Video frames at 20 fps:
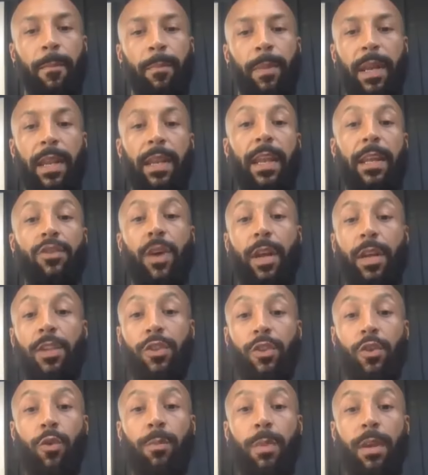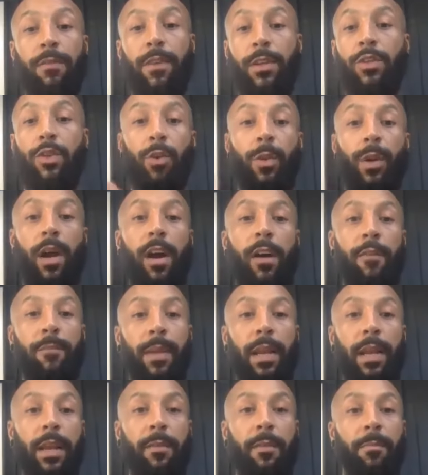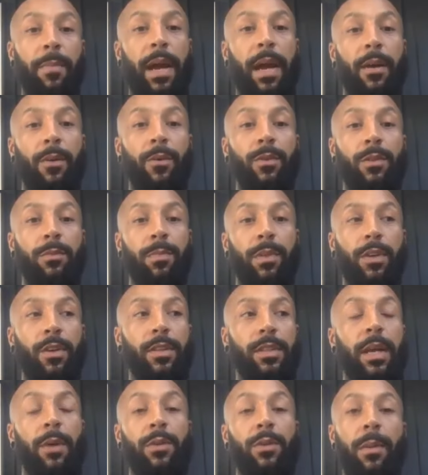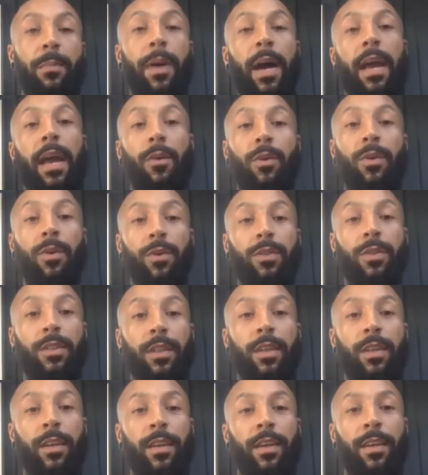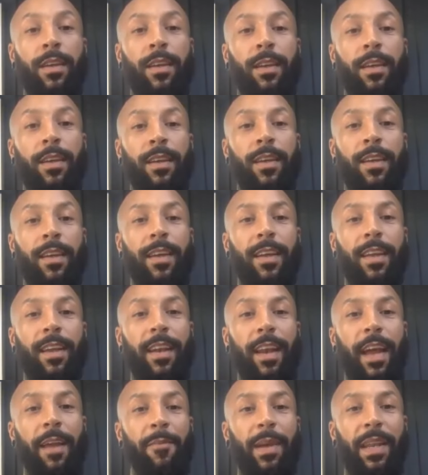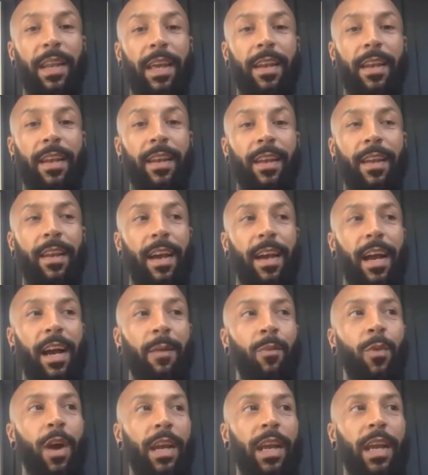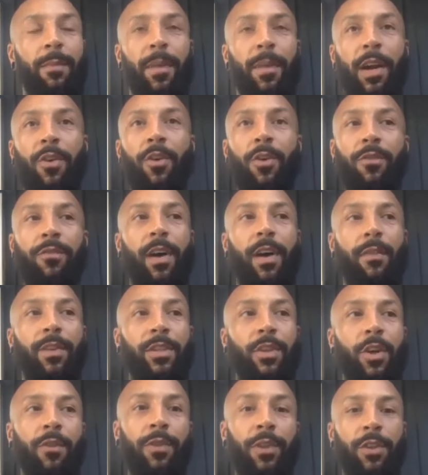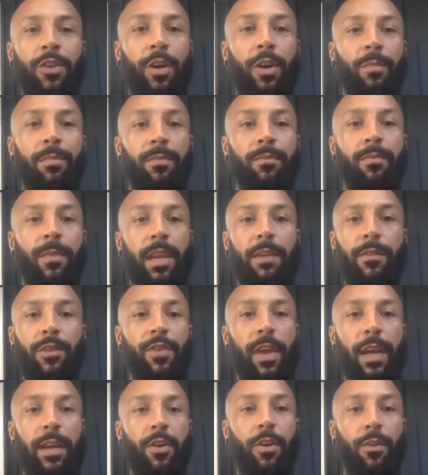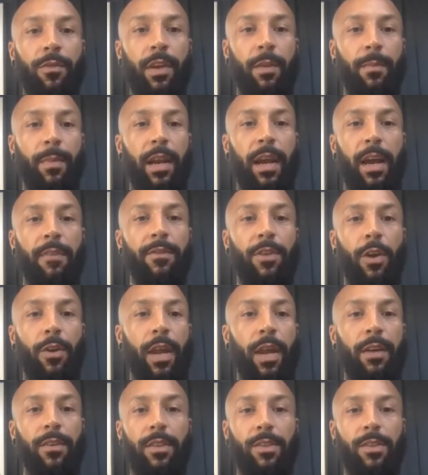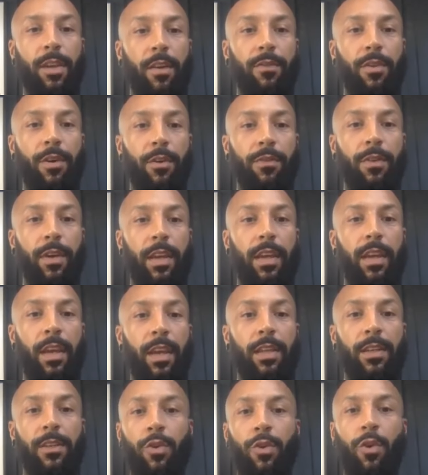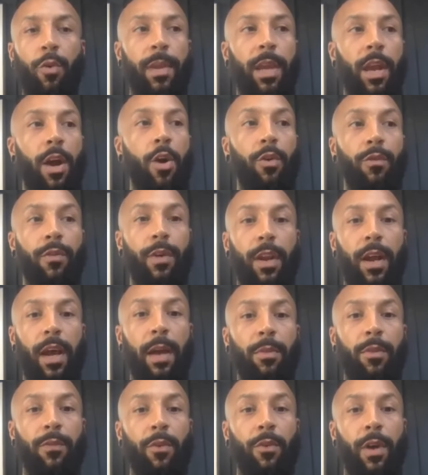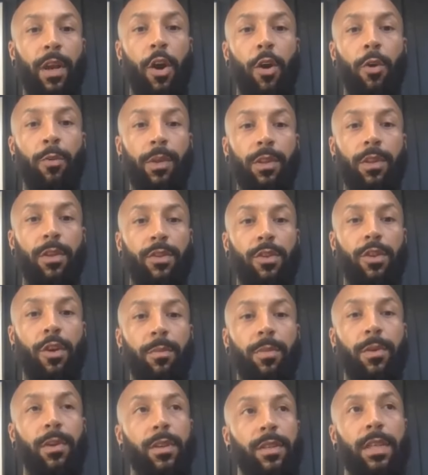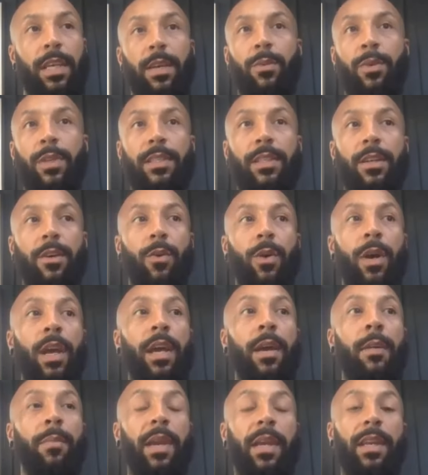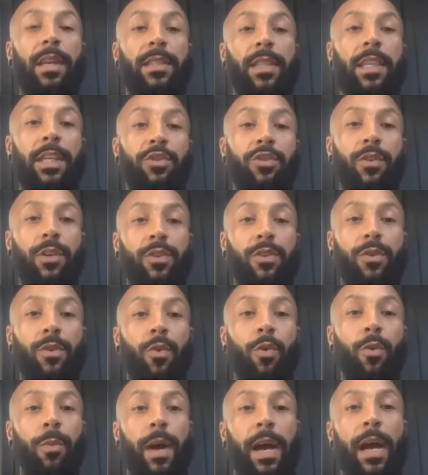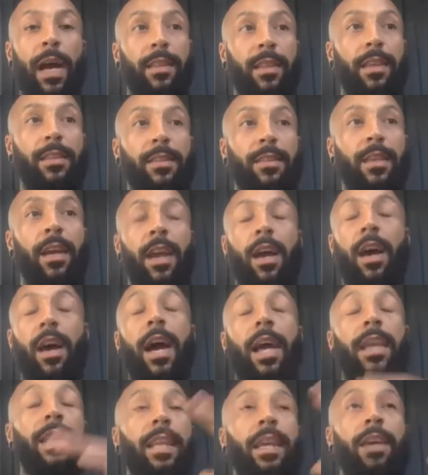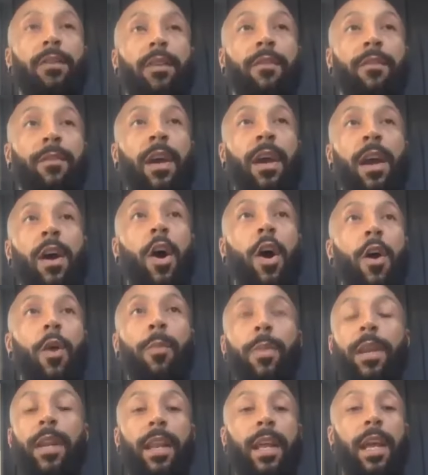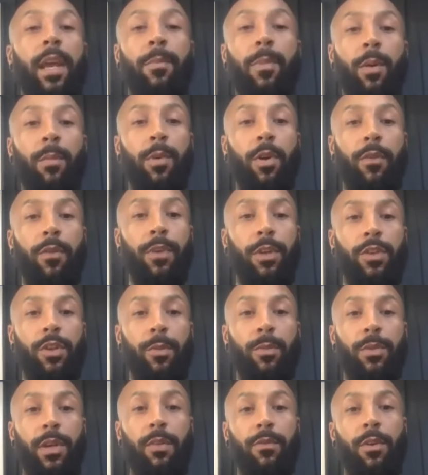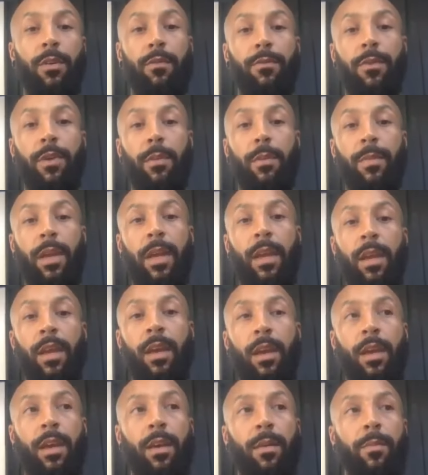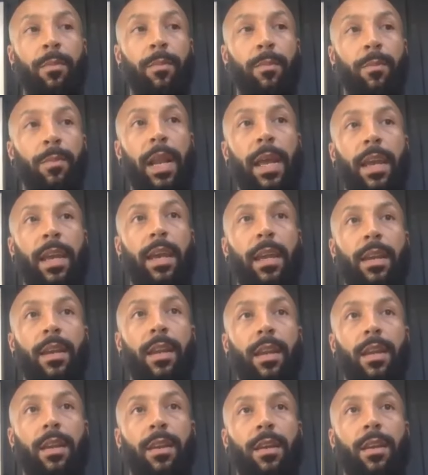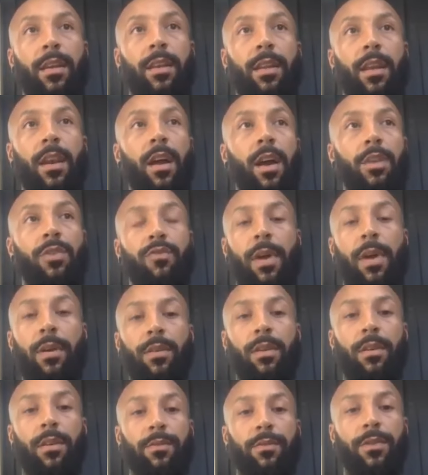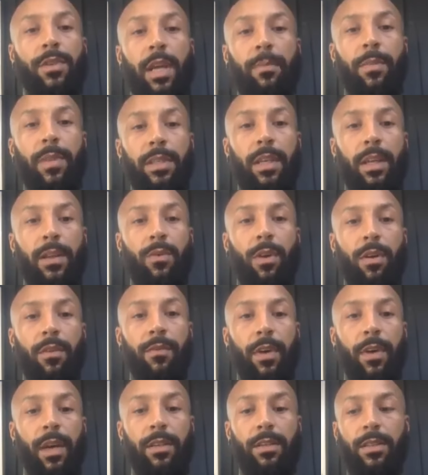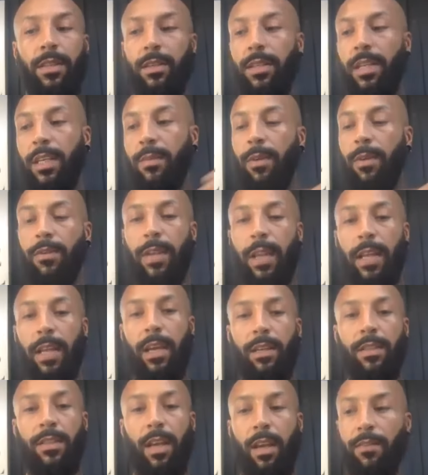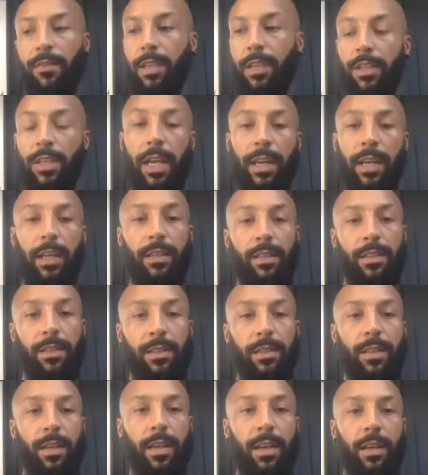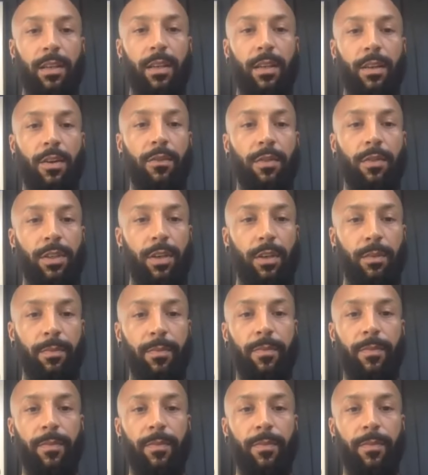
But then they're trying to sue me for two and a half million pounds because that was my buyout clause. Like, but then I'm working in my godfather's coffee shop. Never drank coffee in my life. Don't know how to serve coffee. Taught me overnight before he opened the shop because he was still being a teacher at school, but had this idea of opening a hip hop coffee shop. So I've gone from playing in the last round of Champions League qualifiers to six months later serving Janice at the coffee shop.